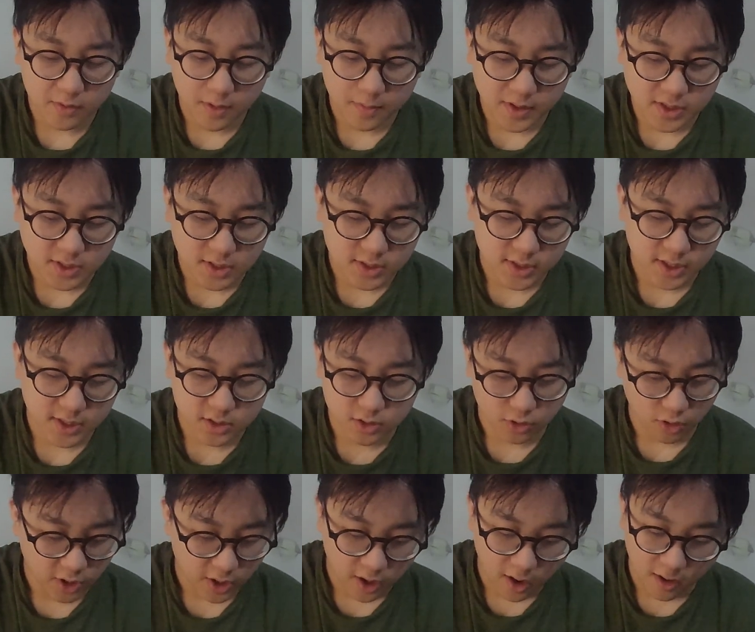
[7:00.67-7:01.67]
on the businesses?
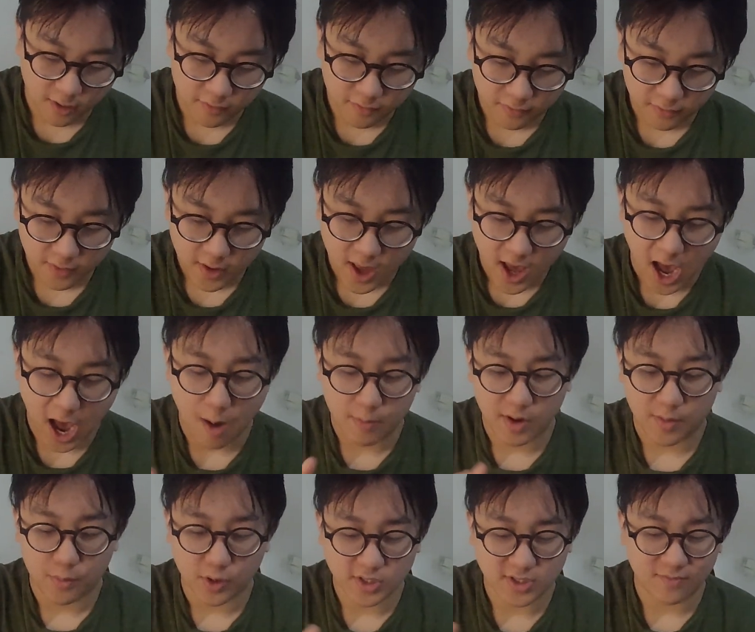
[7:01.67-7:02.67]
Not enough. How
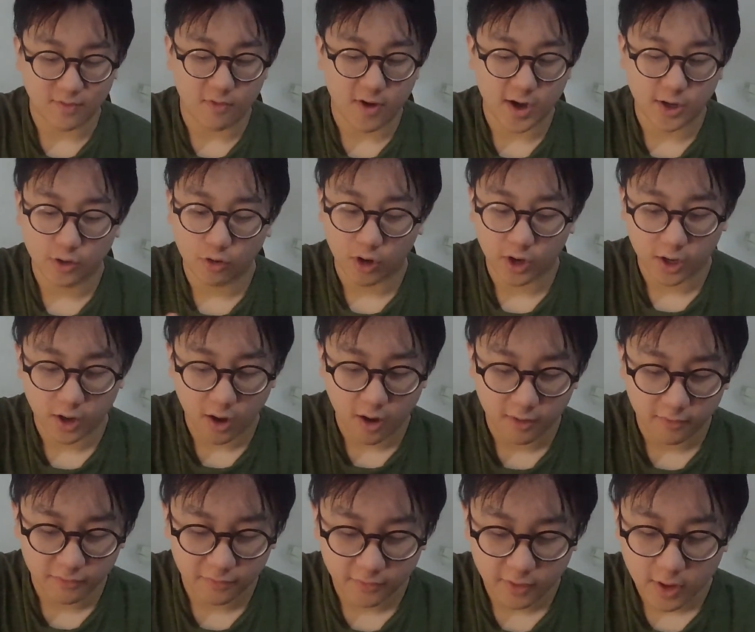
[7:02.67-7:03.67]
many books have I read? Not
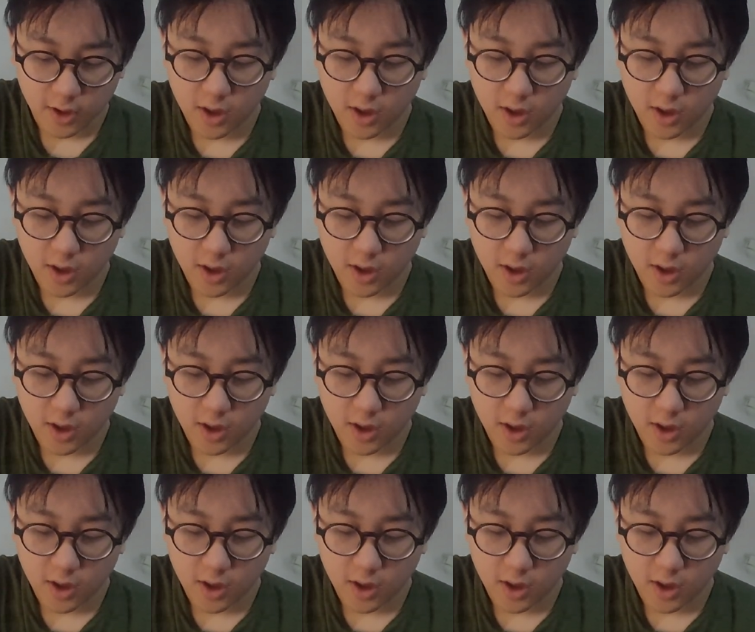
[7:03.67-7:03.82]
enough